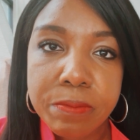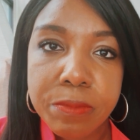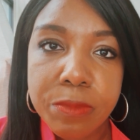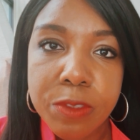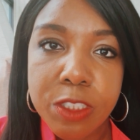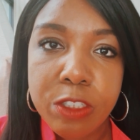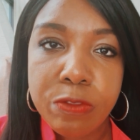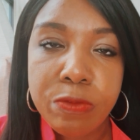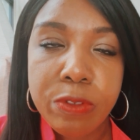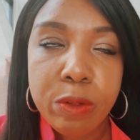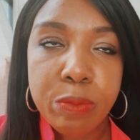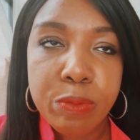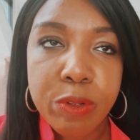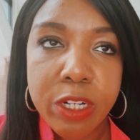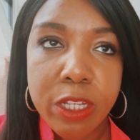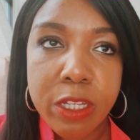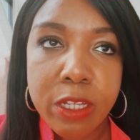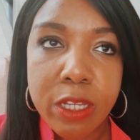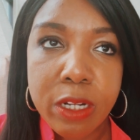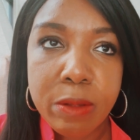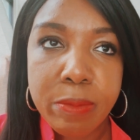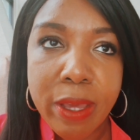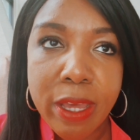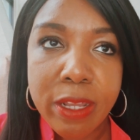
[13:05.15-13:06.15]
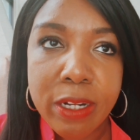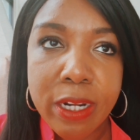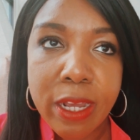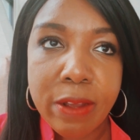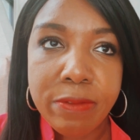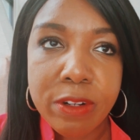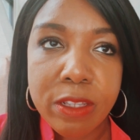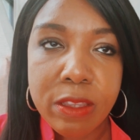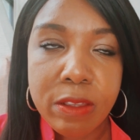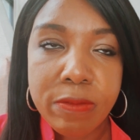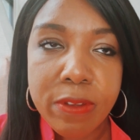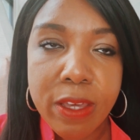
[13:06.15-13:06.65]
She felt pretty good about it
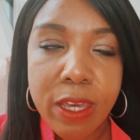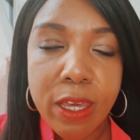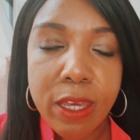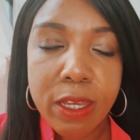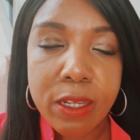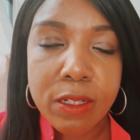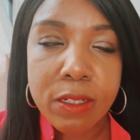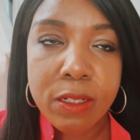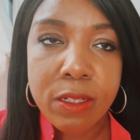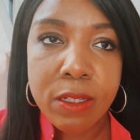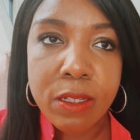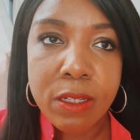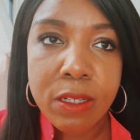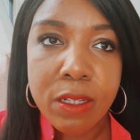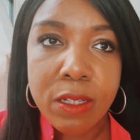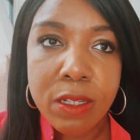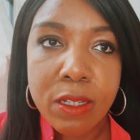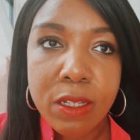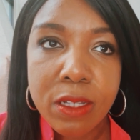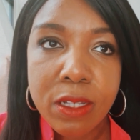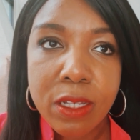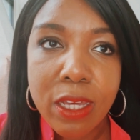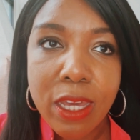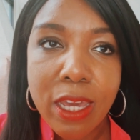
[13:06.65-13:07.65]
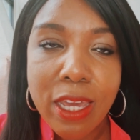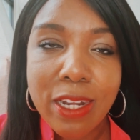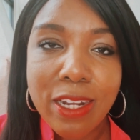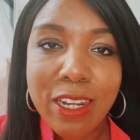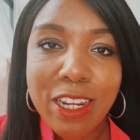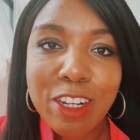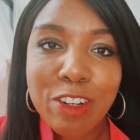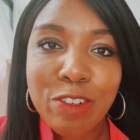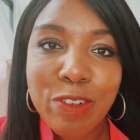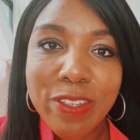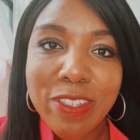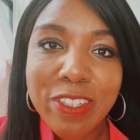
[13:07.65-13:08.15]
after the fact. And
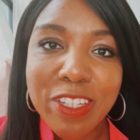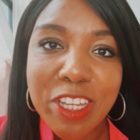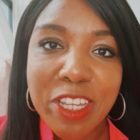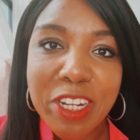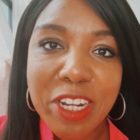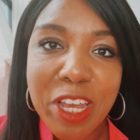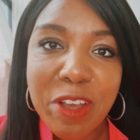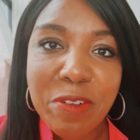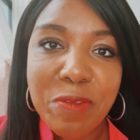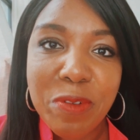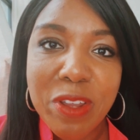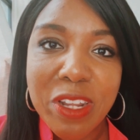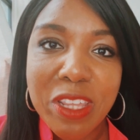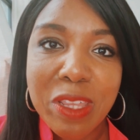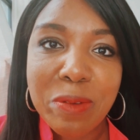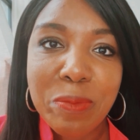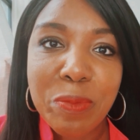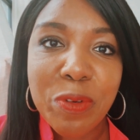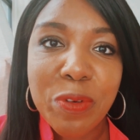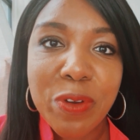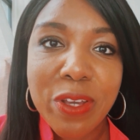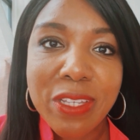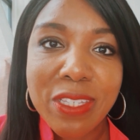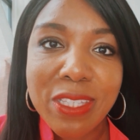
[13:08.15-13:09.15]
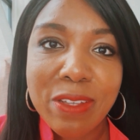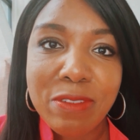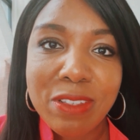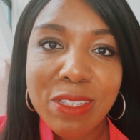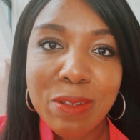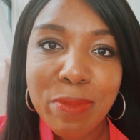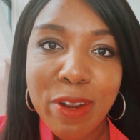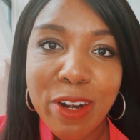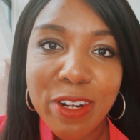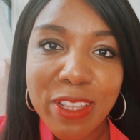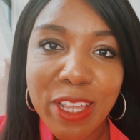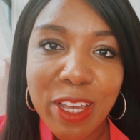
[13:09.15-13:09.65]
interestingly enough, one of the boys that was a
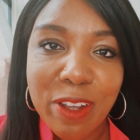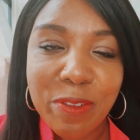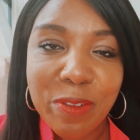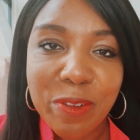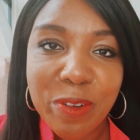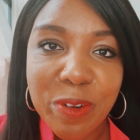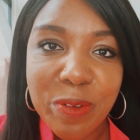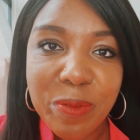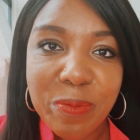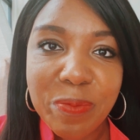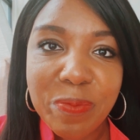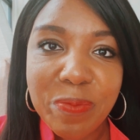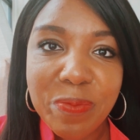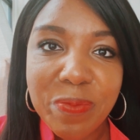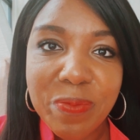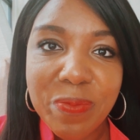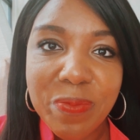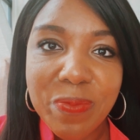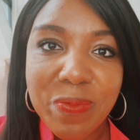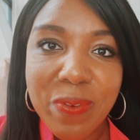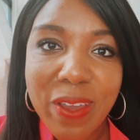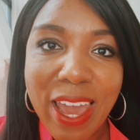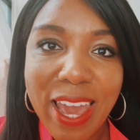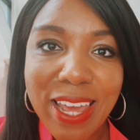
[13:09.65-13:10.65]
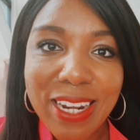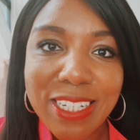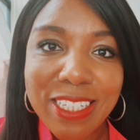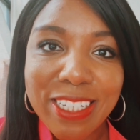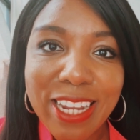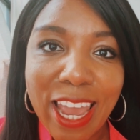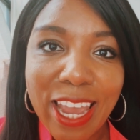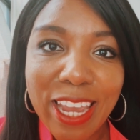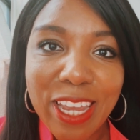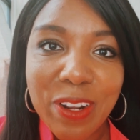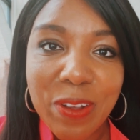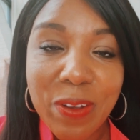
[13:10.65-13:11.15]
part of that group had a
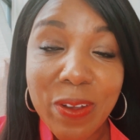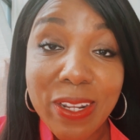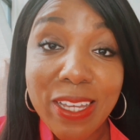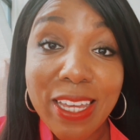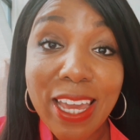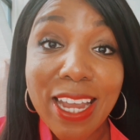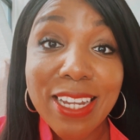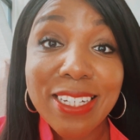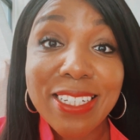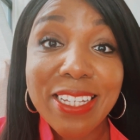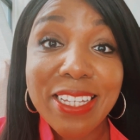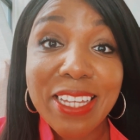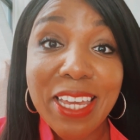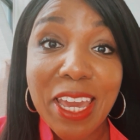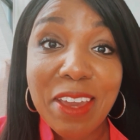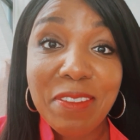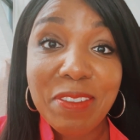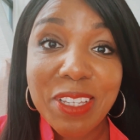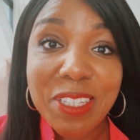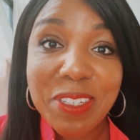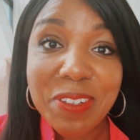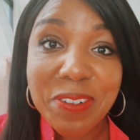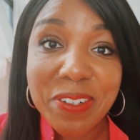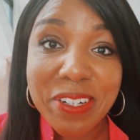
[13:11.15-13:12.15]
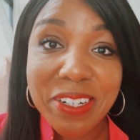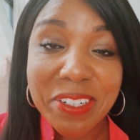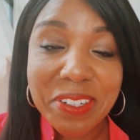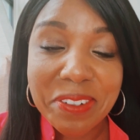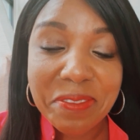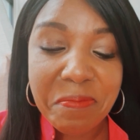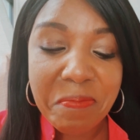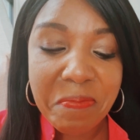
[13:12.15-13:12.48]
jacket on. He actually gave it to her.